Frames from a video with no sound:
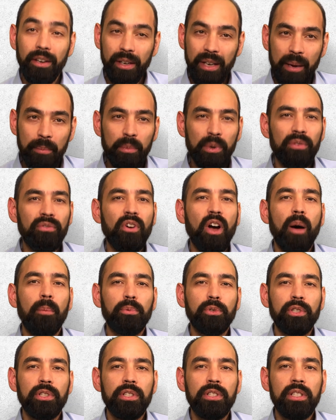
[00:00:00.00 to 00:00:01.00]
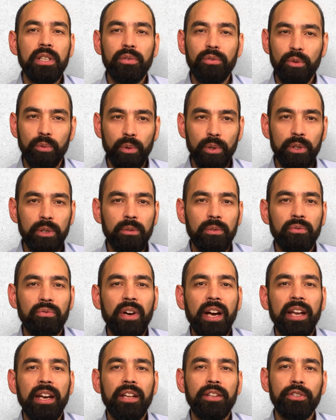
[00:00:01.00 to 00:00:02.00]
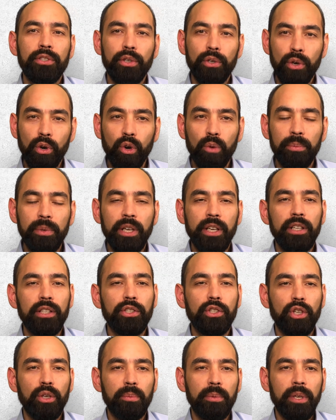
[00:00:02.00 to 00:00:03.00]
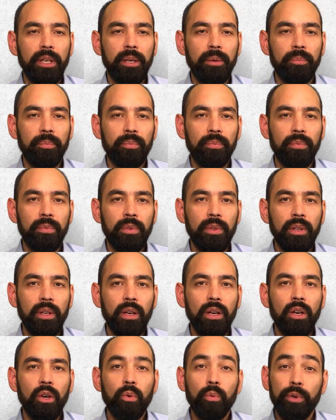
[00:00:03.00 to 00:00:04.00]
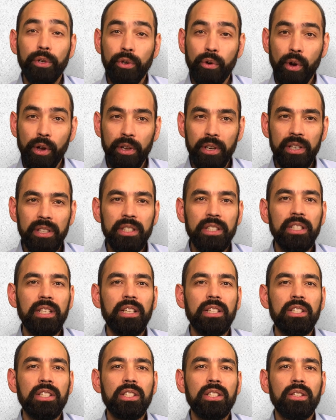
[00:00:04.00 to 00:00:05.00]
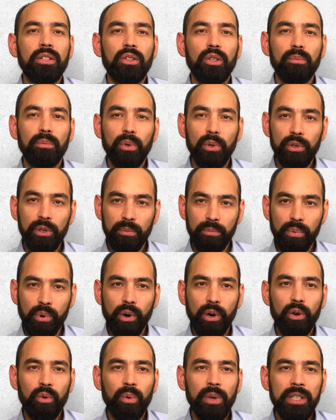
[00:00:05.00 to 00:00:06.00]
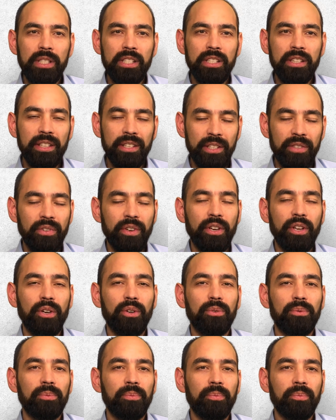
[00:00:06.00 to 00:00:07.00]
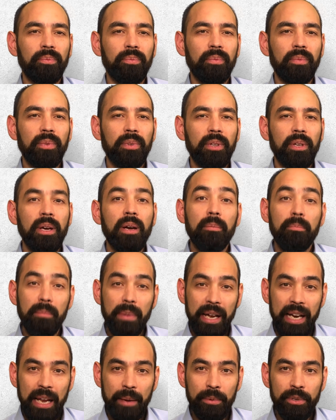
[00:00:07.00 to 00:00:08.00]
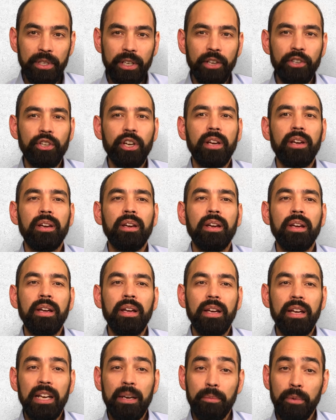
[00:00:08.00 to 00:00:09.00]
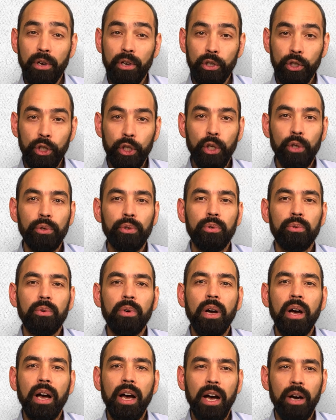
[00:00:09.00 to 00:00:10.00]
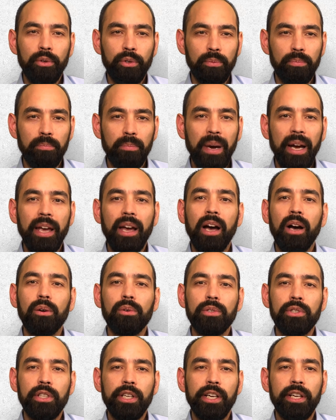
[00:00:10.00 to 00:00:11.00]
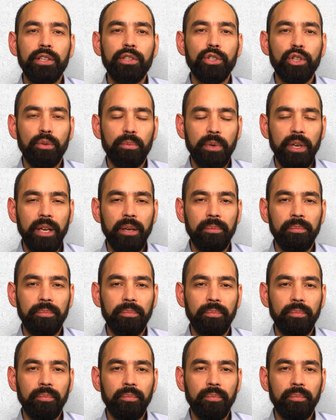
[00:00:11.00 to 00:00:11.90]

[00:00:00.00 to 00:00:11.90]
There are a number of options if you want to finance your home here in Germany. We're going to discuss the most important ones in this video. My name is Ajay and I'm going to show you how to buy a house here in Germany.